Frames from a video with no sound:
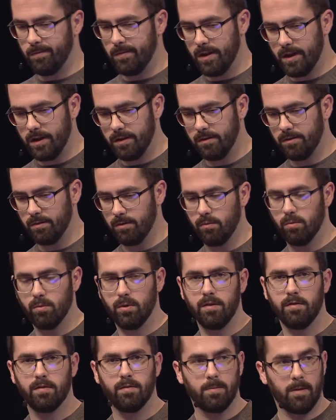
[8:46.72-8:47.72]
And
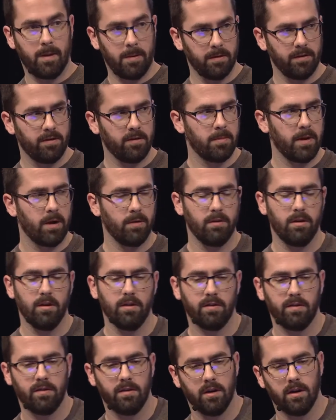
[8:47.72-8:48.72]
we've published about
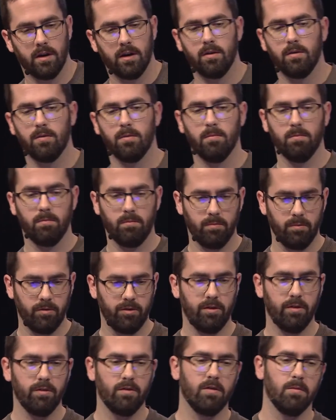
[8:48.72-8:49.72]
this, and I'll
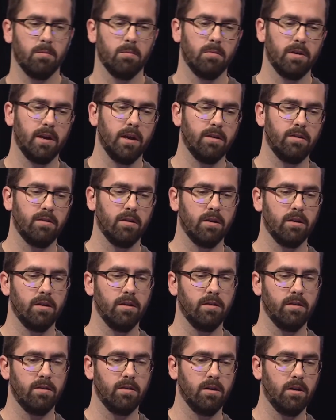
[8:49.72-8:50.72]
show some case
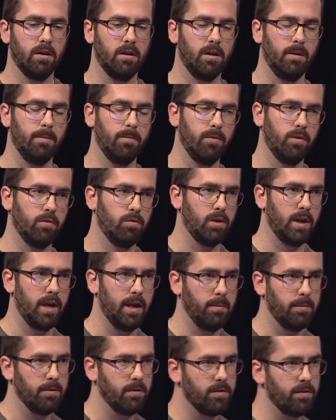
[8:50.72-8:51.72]
studies of what
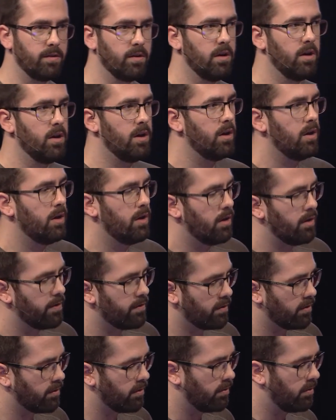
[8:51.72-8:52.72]
happens.
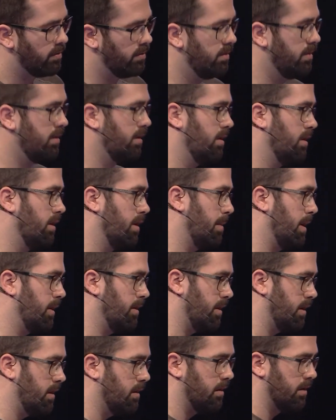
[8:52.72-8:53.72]
So about a
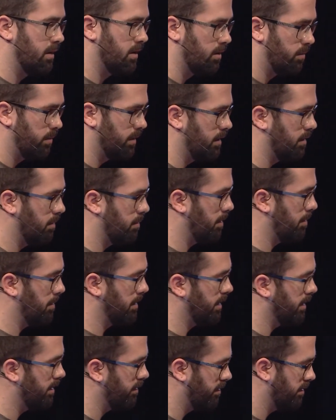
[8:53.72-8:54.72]
year ago, we did a
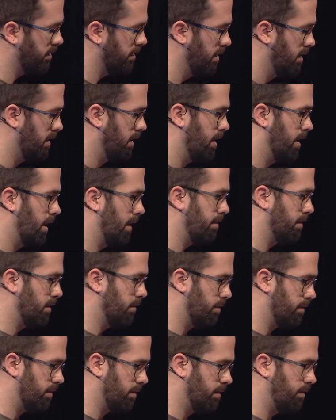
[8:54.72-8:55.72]
publication. I think it
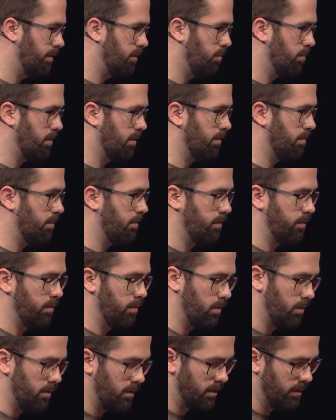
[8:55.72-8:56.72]
was a few months
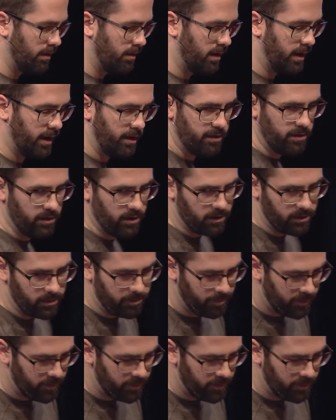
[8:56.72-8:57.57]
before this last year,